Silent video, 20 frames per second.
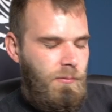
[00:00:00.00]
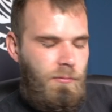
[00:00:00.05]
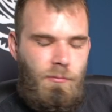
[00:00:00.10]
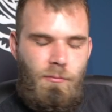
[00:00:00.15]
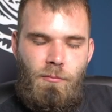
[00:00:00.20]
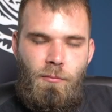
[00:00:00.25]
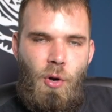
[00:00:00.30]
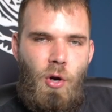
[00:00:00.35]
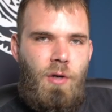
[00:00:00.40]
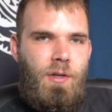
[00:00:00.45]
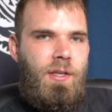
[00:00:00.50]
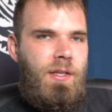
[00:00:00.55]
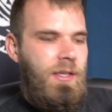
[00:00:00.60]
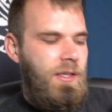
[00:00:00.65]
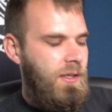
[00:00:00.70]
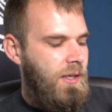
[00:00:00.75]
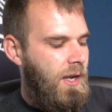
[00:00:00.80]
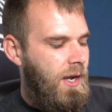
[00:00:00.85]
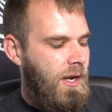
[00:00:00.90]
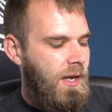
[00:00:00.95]

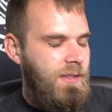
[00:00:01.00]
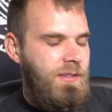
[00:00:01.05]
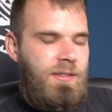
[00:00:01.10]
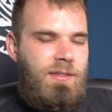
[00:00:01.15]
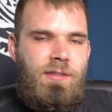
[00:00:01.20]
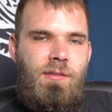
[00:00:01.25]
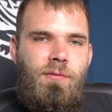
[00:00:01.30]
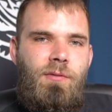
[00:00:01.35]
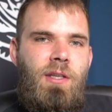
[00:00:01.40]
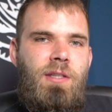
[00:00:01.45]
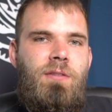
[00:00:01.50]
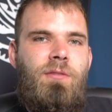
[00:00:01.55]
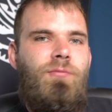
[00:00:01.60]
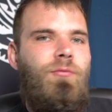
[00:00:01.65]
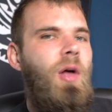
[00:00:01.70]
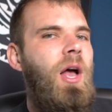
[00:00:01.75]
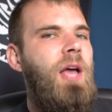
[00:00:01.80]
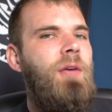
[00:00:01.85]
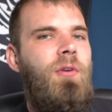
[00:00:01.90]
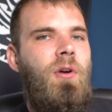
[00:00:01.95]
marketing guys. It's
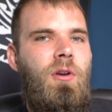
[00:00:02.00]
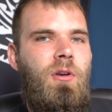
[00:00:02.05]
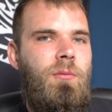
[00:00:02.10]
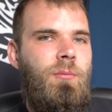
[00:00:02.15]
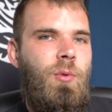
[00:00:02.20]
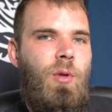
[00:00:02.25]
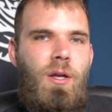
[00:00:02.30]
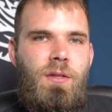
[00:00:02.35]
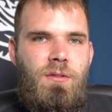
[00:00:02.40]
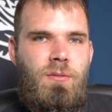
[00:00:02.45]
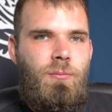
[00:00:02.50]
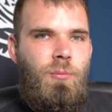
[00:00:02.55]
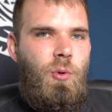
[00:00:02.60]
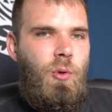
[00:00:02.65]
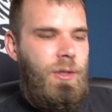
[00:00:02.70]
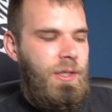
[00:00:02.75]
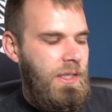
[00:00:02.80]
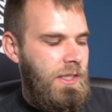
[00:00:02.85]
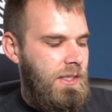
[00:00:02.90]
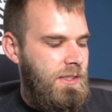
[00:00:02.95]
500 plus
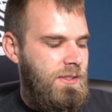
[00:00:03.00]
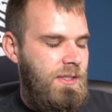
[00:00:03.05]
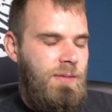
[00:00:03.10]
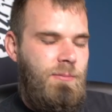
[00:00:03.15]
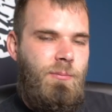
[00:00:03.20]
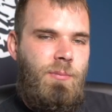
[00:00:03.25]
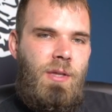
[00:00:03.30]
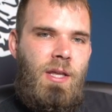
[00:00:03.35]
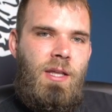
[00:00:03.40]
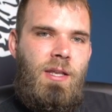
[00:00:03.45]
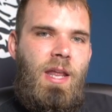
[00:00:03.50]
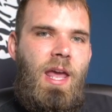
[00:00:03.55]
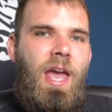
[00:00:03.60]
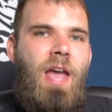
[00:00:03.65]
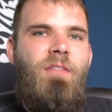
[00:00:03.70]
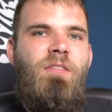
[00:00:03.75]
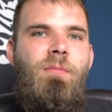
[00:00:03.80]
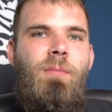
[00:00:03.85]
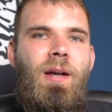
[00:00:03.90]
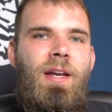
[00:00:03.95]
employees, and
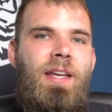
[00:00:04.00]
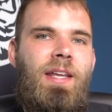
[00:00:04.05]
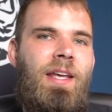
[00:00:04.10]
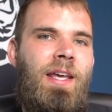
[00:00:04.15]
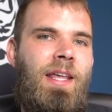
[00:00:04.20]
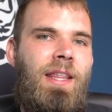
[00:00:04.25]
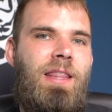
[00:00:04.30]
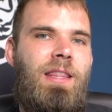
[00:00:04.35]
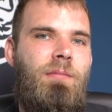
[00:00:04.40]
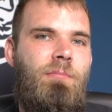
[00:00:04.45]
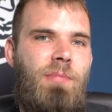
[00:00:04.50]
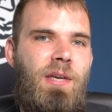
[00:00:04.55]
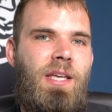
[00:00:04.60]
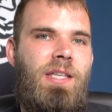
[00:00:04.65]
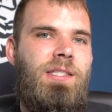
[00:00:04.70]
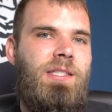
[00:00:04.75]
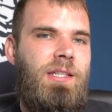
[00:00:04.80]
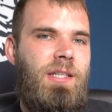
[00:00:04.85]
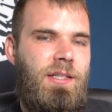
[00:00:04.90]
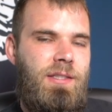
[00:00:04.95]
everybody in the
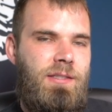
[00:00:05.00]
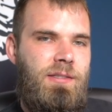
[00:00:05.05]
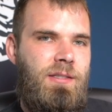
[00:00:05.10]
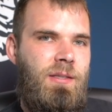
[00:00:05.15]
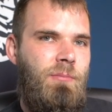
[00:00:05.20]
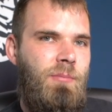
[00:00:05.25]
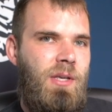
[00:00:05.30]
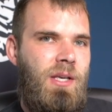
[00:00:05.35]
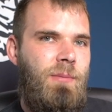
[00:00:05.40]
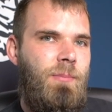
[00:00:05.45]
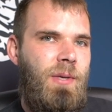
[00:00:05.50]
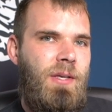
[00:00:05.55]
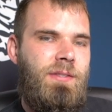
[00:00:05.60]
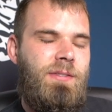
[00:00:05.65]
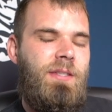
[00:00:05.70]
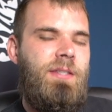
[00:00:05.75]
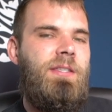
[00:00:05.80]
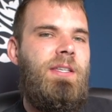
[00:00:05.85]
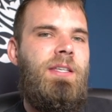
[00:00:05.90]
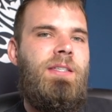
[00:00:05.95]
business, the big
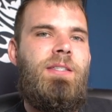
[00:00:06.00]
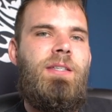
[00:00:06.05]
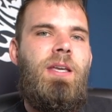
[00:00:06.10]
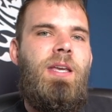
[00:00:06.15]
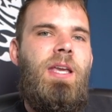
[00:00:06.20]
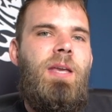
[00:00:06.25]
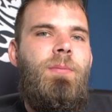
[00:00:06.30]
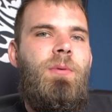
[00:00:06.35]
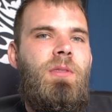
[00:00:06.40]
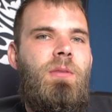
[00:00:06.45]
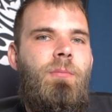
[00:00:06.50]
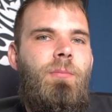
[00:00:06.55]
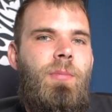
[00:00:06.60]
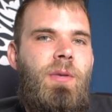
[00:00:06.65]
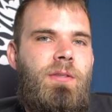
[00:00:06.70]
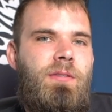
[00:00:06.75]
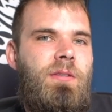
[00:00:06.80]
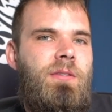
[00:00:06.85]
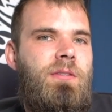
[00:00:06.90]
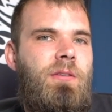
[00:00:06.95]
business, is keeping the
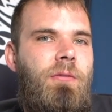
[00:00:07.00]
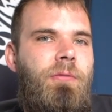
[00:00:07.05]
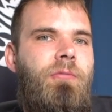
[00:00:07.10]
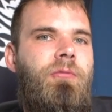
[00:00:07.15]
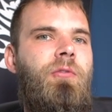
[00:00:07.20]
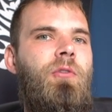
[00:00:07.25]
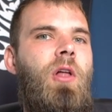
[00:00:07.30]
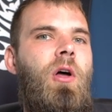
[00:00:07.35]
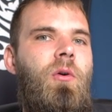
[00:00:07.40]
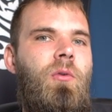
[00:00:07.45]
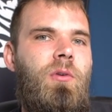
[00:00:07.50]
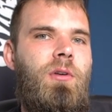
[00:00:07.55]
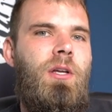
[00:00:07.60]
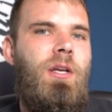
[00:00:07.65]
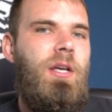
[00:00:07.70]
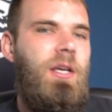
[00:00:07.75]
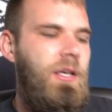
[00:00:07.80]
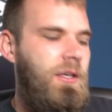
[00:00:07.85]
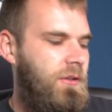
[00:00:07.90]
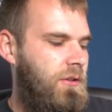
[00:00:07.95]
business afloat.
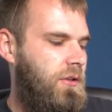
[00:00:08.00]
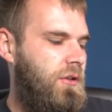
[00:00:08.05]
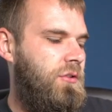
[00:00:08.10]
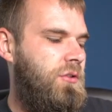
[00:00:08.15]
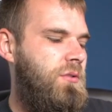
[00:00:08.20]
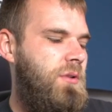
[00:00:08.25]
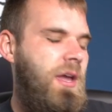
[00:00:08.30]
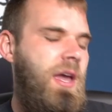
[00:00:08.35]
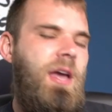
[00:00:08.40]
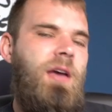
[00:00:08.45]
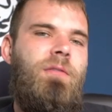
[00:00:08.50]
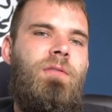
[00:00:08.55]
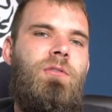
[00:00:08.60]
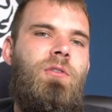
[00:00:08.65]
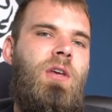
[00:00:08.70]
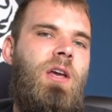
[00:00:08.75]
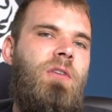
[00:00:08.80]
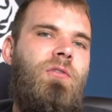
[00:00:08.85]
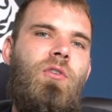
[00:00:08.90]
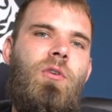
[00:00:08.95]
You know, you have
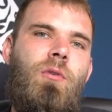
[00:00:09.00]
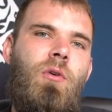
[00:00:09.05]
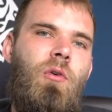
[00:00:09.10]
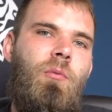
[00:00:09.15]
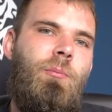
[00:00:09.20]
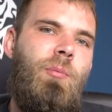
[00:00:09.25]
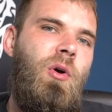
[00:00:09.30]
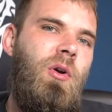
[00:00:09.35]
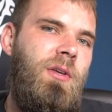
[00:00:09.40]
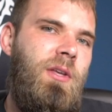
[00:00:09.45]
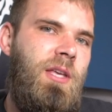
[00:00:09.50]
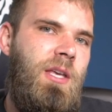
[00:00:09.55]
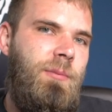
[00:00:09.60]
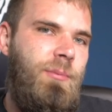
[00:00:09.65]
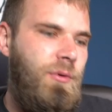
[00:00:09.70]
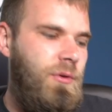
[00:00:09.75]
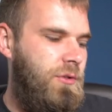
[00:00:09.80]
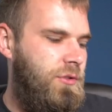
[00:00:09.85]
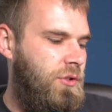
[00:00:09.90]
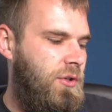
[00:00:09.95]
your own
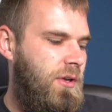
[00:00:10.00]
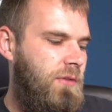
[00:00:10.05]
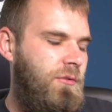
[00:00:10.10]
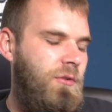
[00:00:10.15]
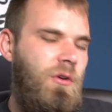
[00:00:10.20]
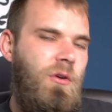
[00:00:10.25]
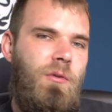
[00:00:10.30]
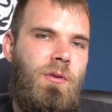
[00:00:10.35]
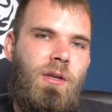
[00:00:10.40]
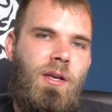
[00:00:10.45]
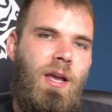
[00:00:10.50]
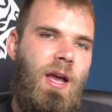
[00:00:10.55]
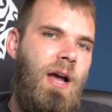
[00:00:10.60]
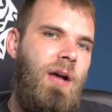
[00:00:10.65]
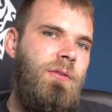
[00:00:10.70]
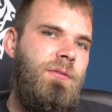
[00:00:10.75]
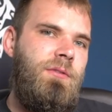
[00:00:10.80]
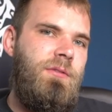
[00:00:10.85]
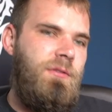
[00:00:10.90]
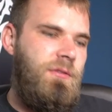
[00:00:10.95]
bookkeepers, you have your own
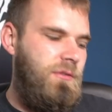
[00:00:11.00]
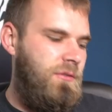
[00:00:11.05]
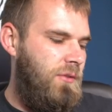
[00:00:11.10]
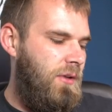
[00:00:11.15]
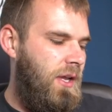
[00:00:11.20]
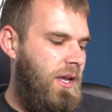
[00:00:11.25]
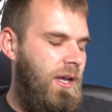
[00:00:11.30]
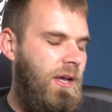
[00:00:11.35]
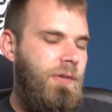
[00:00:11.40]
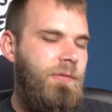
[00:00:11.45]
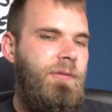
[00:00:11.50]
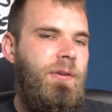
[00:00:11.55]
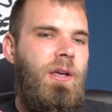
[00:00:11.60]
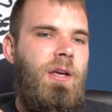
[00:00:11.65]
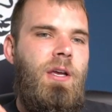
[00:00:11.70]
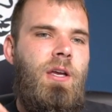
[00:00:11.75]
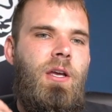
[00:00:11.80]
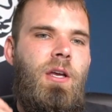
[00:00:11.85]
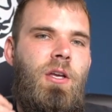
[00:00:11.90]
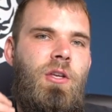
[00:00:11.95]
accountants, you have
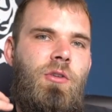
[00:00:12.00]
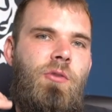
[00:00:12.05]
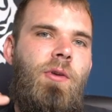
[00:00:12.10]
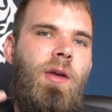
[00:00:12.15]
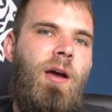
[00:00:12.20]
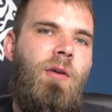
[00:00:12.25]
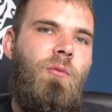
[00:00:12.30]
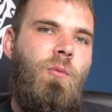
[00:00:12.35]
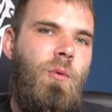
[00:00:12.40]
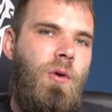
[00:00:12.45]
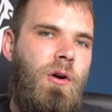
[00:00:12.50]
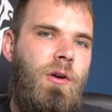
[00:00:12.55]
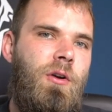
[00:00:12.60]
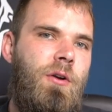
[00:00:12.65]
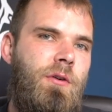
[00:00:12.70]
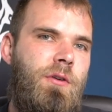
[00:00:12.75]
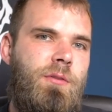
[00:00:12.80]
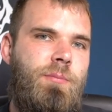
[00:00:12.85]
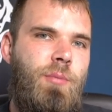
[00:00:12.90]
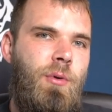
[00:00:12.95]

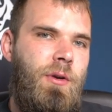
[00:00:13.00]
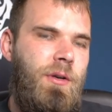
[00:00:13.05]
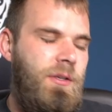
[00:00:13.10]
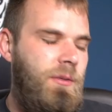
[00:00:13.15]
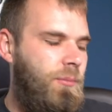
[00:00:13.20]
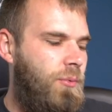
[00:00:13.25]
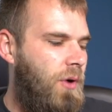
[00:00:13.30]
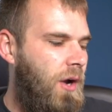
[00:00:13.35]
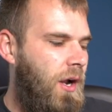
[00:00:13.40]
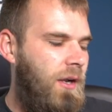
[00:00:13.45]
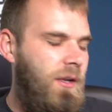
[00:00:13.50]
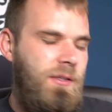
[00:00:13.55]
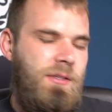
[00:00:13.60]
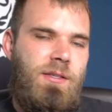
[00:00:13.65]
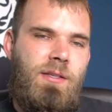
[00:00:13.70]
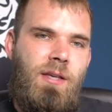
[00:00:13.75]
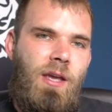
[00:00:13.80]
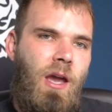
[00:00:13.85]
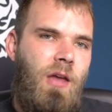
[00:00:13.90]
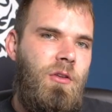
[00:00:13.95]
workers putting the product
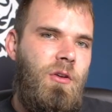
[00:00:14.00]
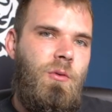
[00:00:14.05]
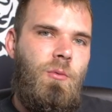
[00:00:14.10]
together,